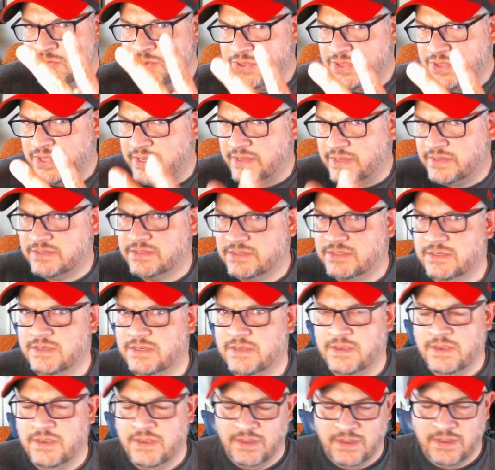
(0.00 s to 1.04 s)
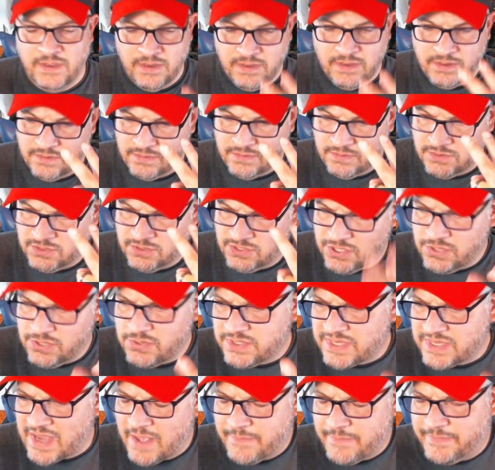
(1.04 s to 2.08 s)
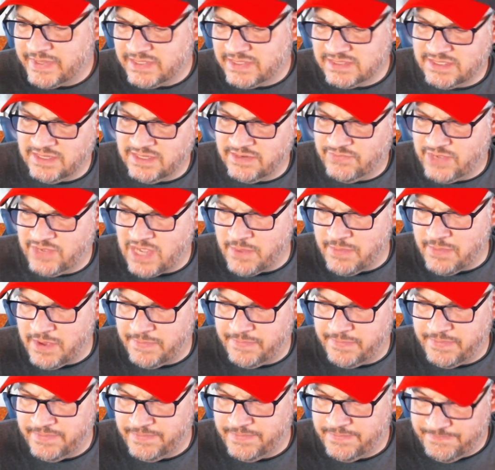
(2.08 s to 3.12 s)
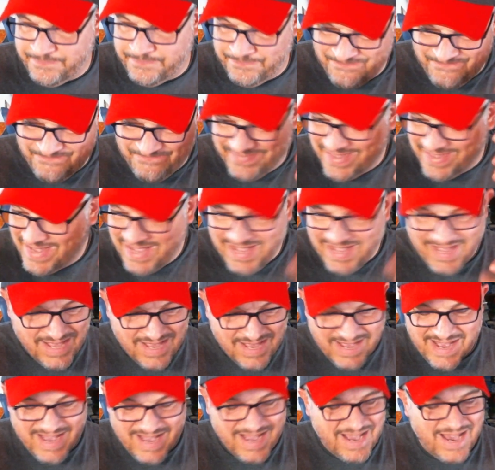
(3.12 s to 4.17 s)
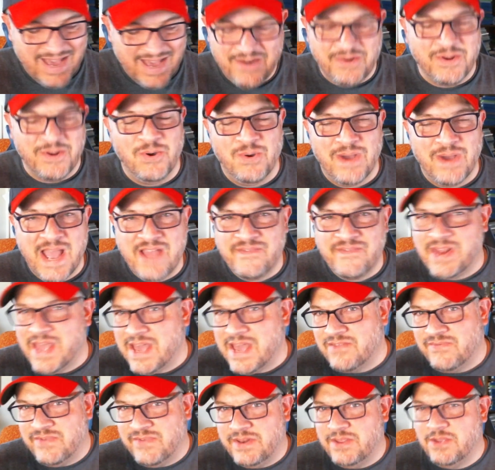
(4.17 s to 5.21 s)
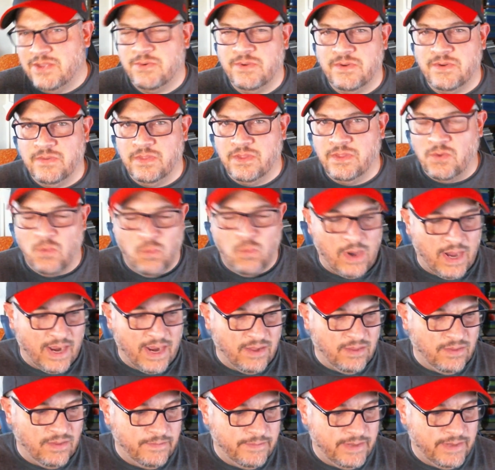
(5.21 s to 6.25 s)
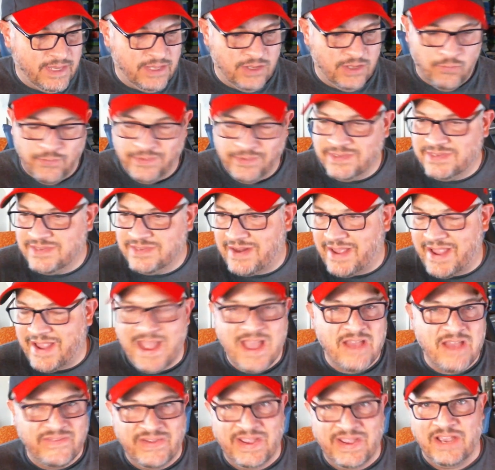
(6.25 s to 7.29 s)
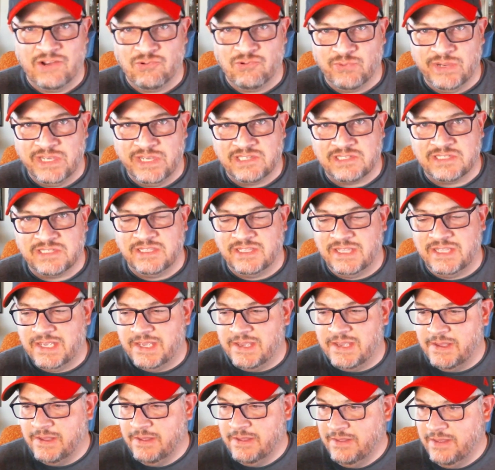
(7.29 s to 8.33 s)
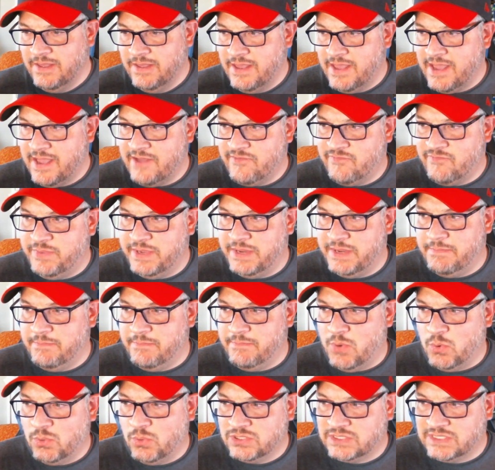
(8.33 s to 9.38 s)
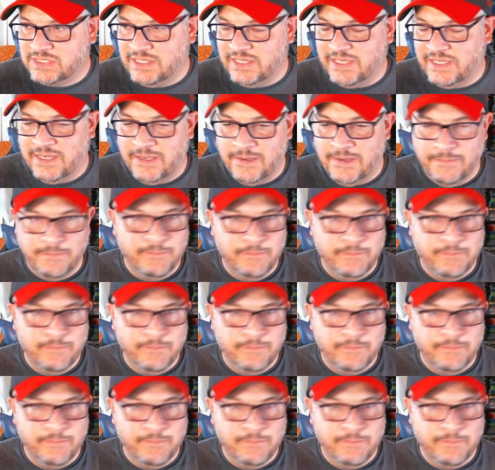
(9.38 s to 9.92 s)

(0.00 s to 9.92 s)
things. Two topics that have come up. I don't know, I haven't had a video in a little while, and the ones that I have had recently have been mostly,